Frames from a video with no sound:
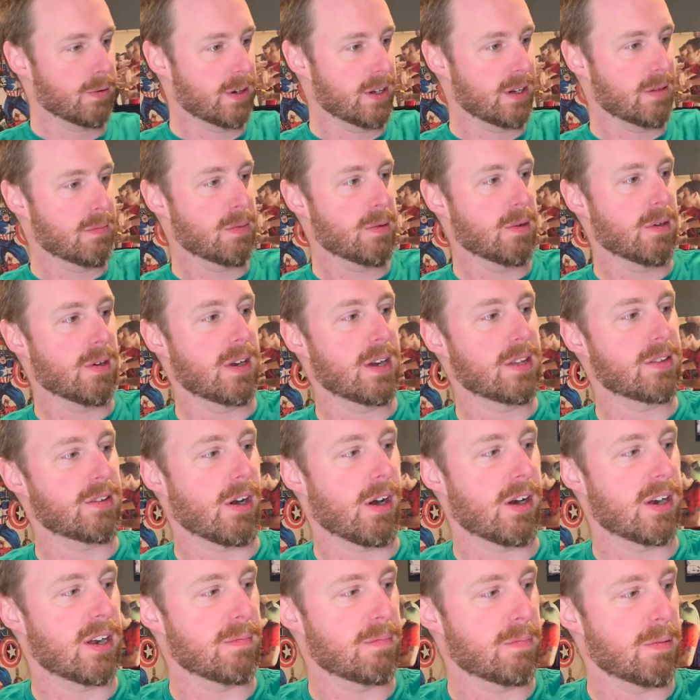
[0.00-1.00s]
one to pour. It's
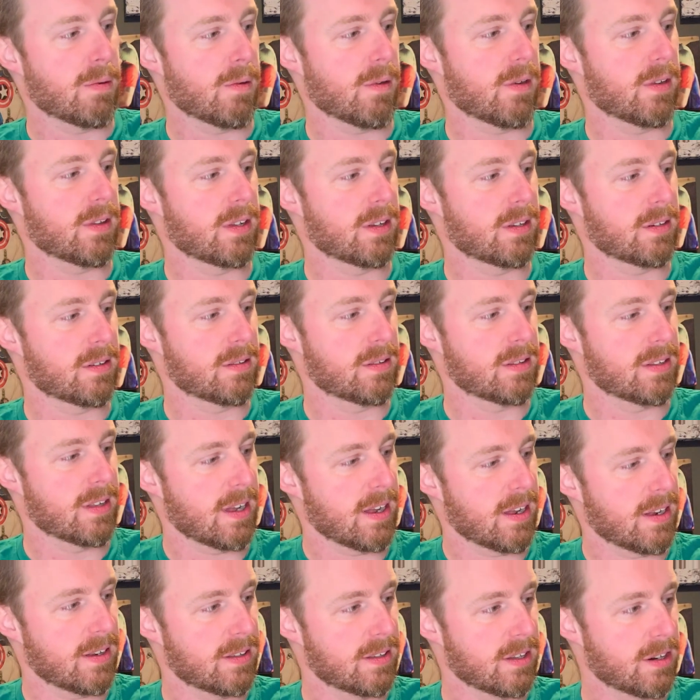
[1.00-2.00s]
hard to pour
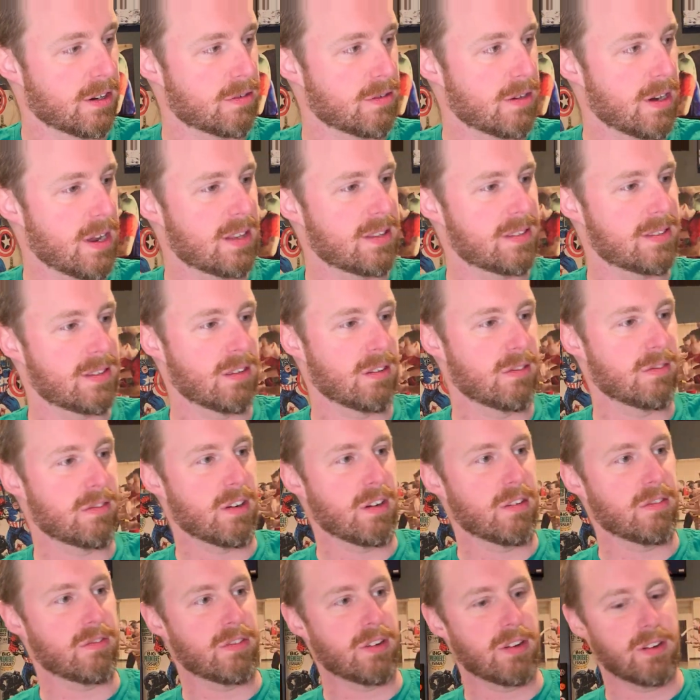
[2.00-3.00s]
the cream. It's still
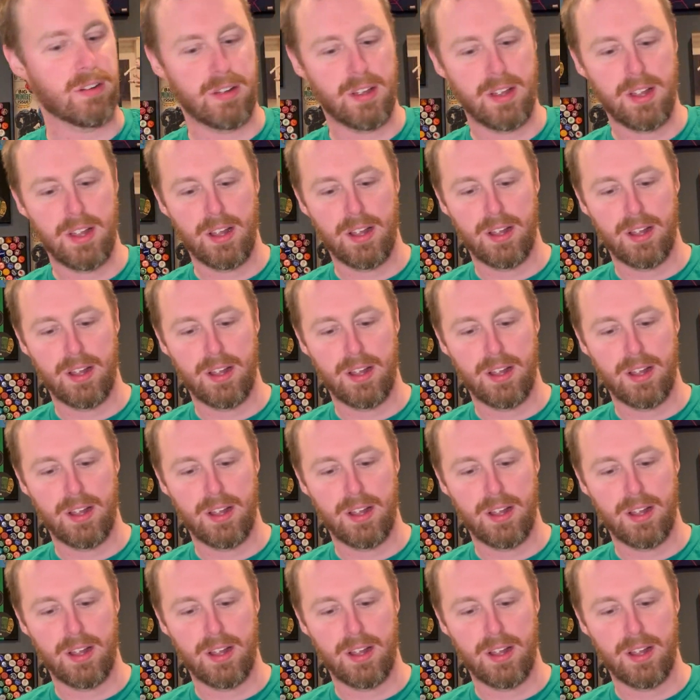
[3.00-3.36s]
very full.